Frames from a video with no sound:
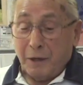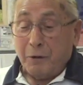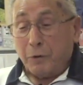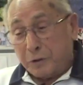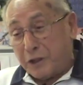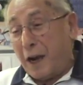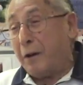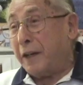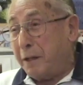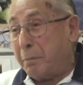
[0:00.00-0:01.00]
Well,
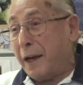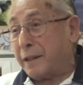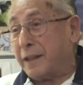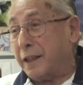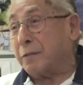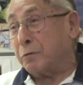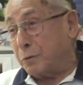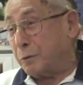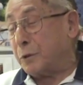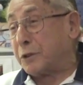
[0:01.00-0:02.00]
charity back then
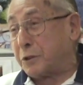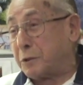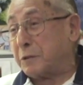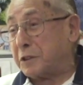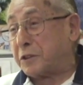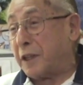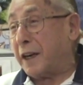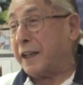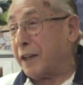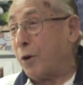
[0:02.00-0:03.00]
was
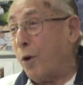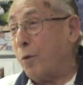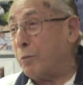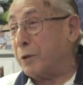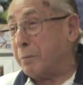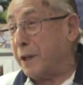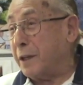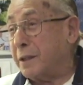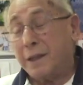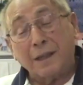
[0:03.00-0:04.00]
starting at home with
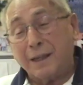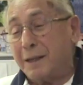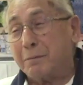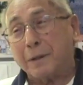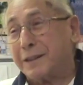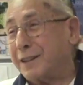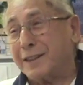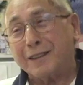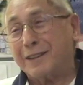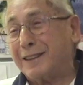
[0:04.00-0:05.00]
me, but
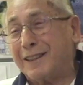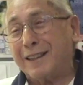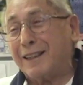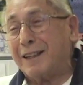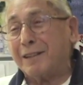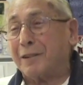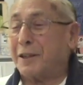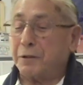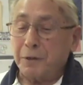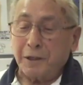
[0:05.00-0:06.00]

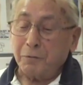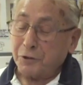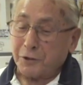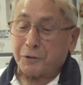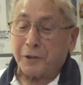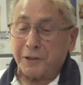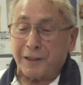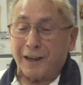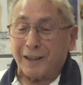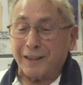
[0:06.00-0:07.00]
he was a great
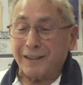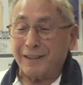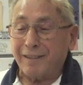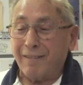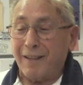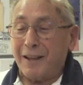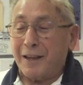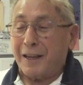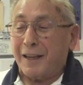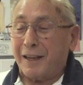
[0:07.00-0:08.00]
guy.
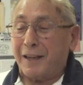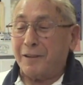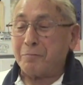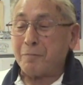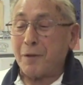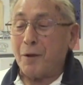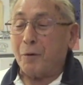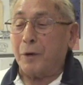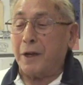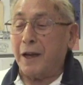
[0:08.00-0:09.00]

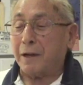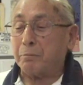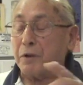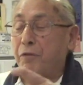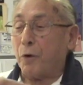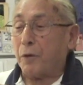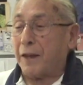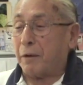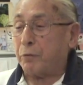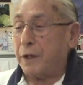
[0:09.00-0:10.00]
Before
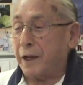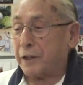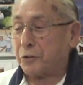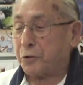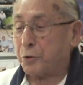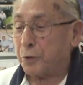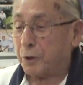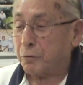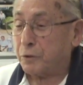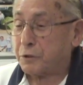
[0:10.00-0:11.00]
that, we had a
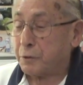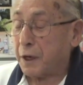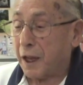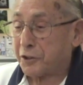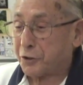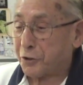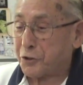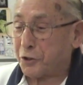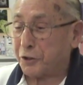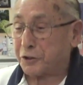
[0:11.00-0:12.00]
tour which we lost our
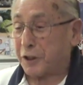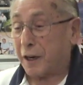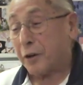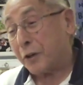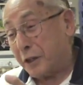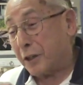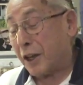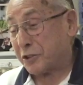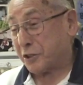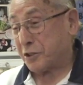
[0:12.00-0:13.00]
shirts on, or he
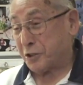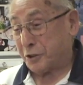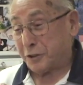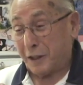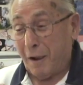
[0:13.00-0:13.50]
lost a shirt,